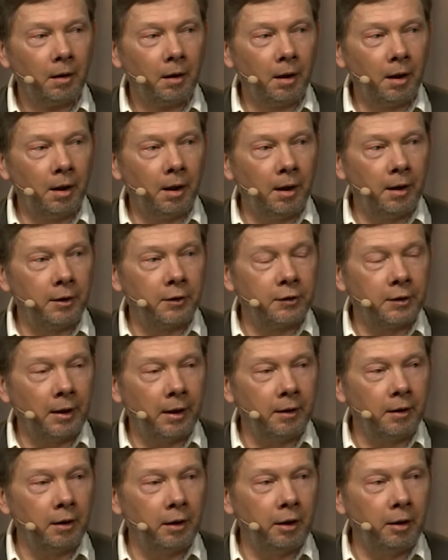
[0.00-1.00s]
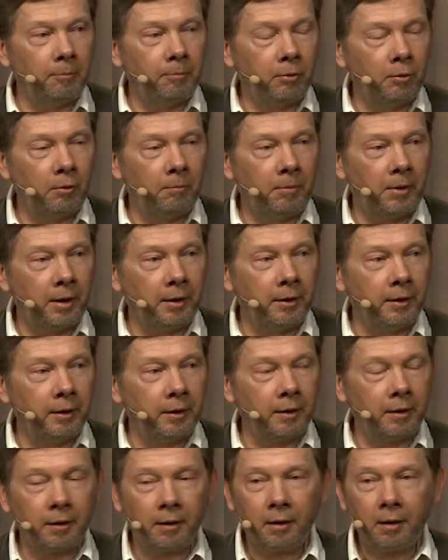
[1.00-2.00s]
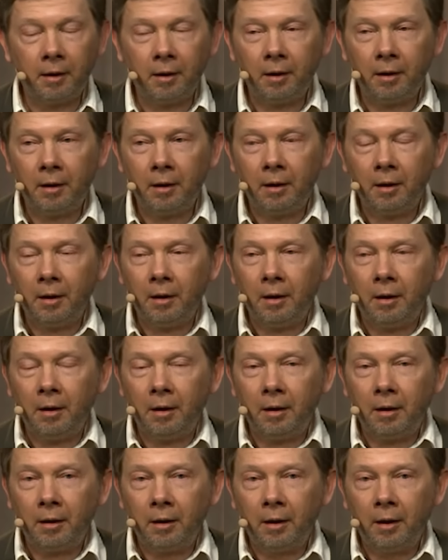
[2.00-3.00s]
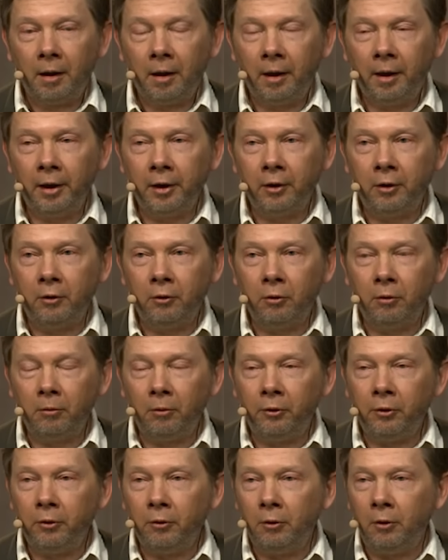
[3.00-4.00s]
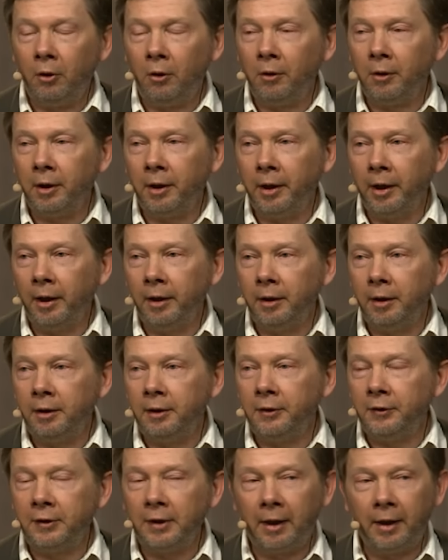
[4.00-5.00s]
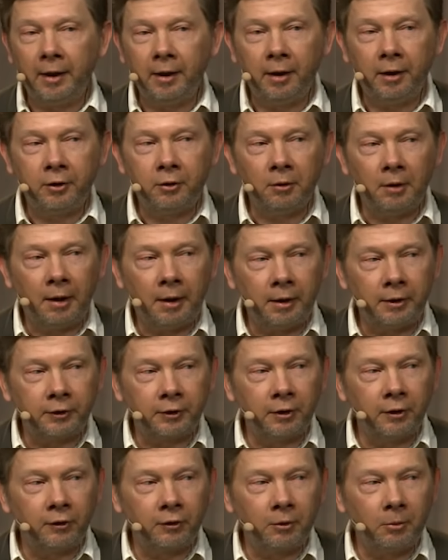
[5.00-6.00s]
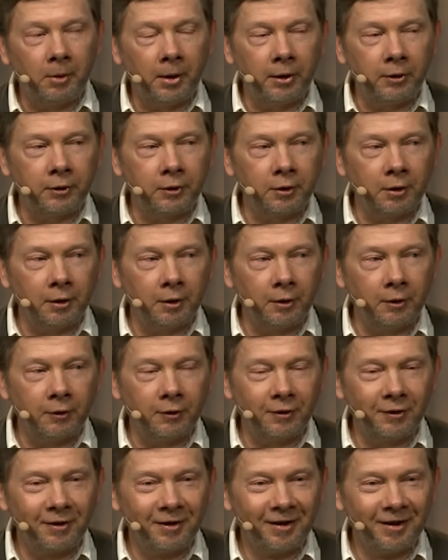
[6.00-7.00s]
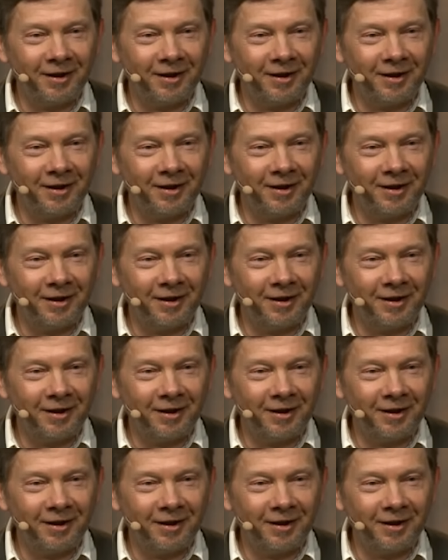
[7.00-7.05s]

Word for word: And suddenly Paul Brunton had no, no longer any desire to ask his questions.